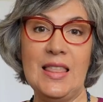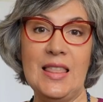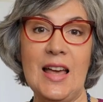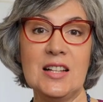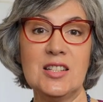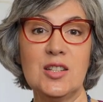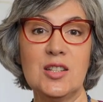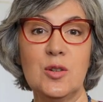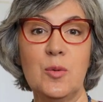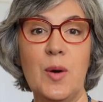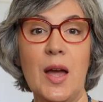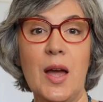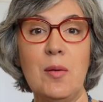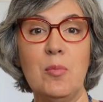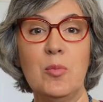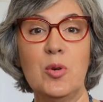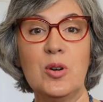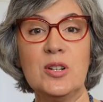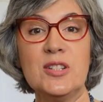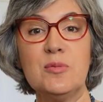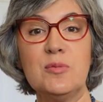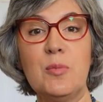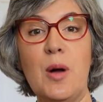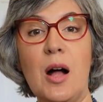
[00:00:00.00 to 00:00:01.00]
That's why
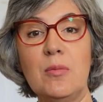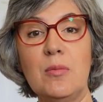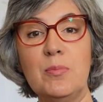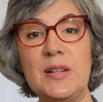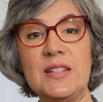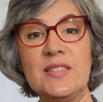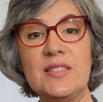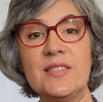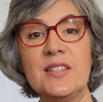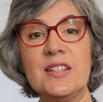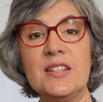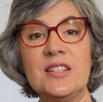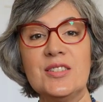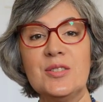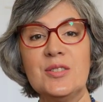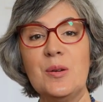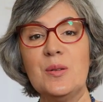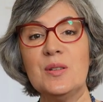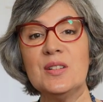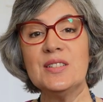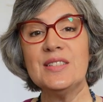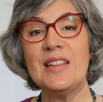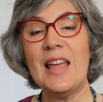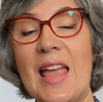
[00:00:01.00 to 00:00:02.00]
more small business
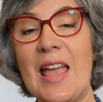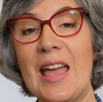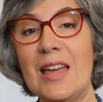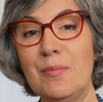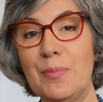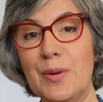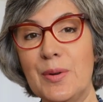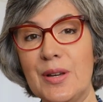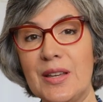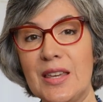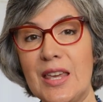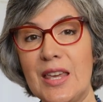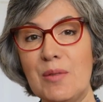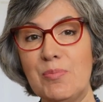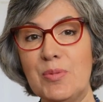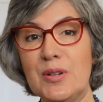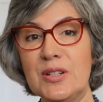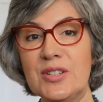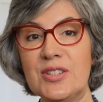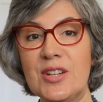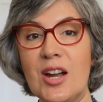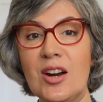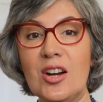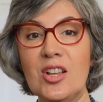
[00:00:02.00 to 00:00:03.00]
owners and
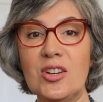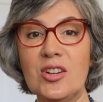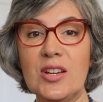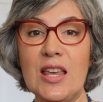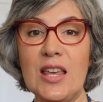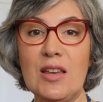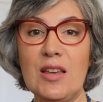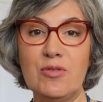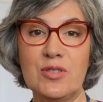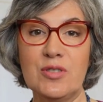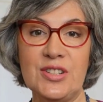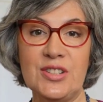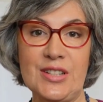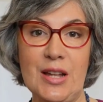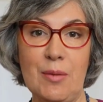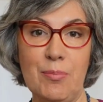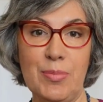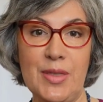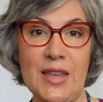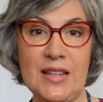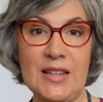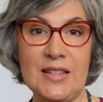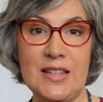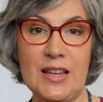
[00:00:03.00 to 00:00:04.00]
bookkeepers are looking for
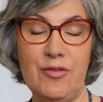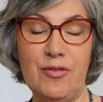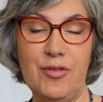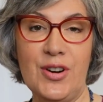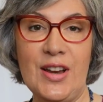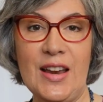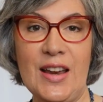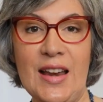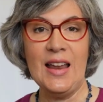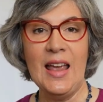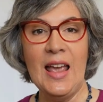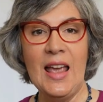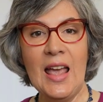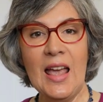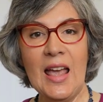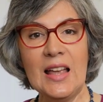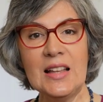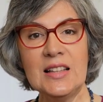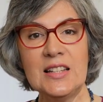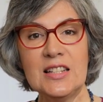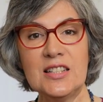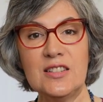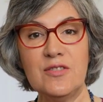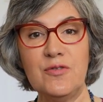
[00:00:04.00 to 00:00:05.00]
something different.
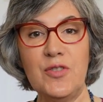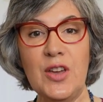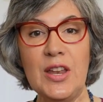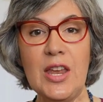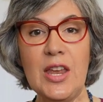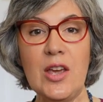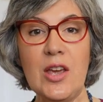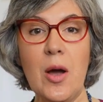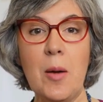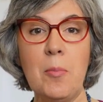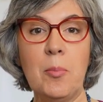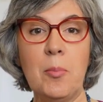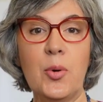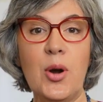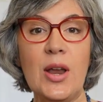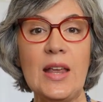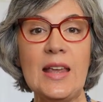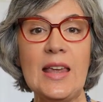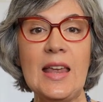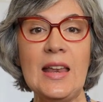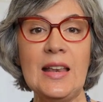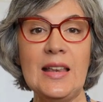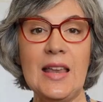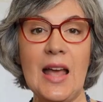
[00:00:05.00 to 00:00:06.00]
In this video, I'm
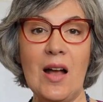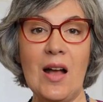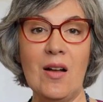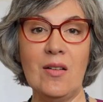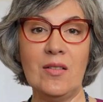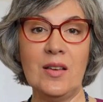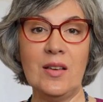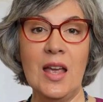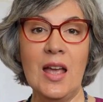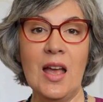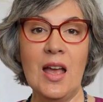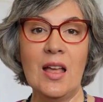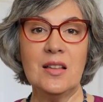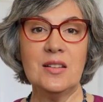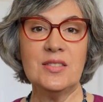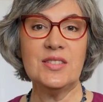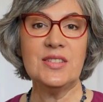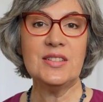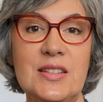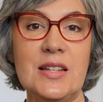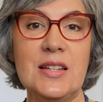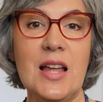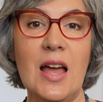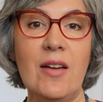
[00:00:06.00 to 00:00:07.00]
breaking down the
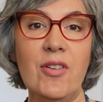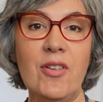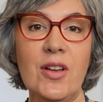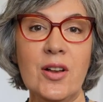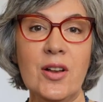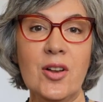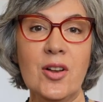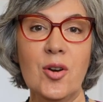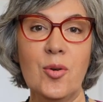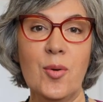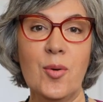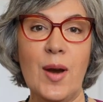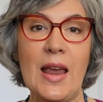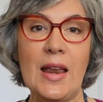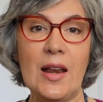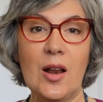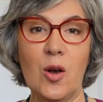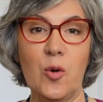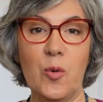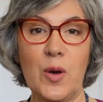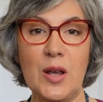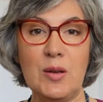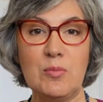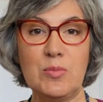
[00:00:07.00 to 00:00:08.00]
seven great
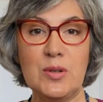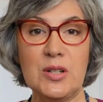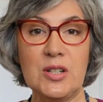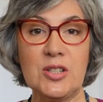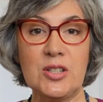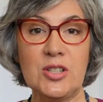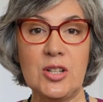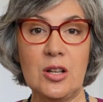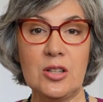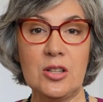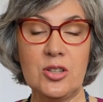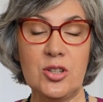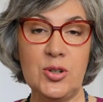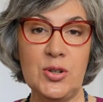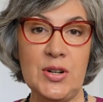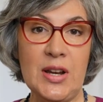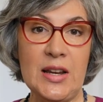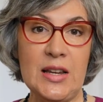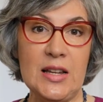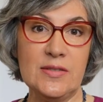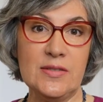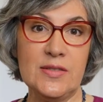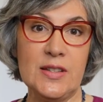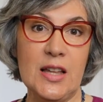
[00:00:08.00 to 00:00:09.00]
QuickBooks
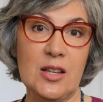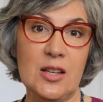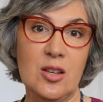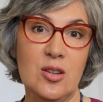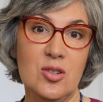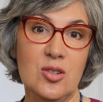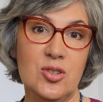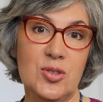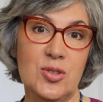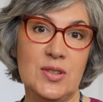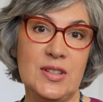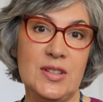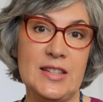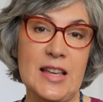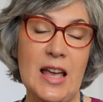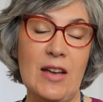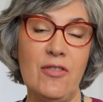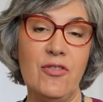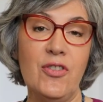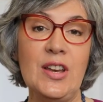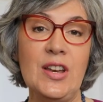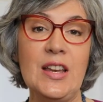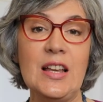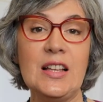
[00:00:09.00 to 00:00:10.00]
alternatives that you should
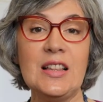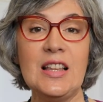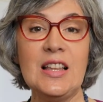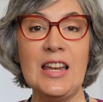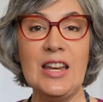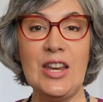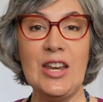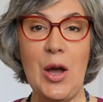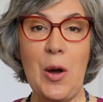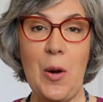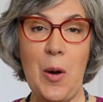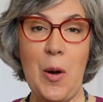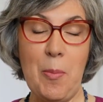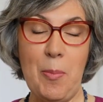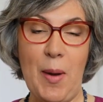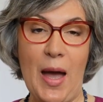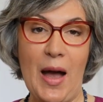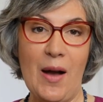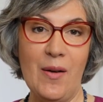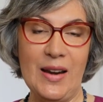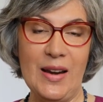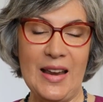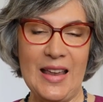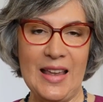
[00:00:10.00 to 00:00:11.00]
definitely know
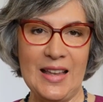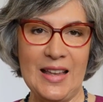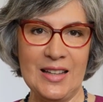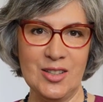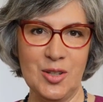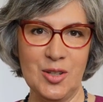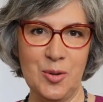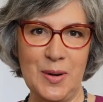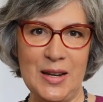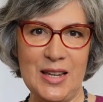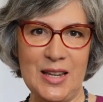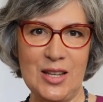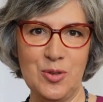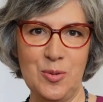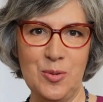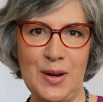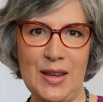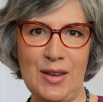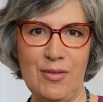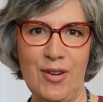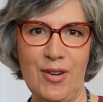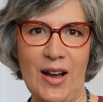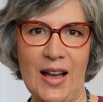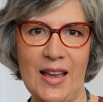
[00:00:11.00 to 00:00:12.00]
about in
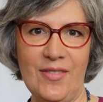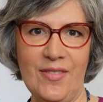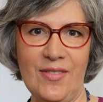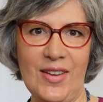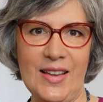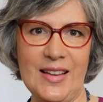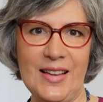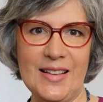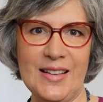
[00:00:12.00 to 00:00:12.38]
2025.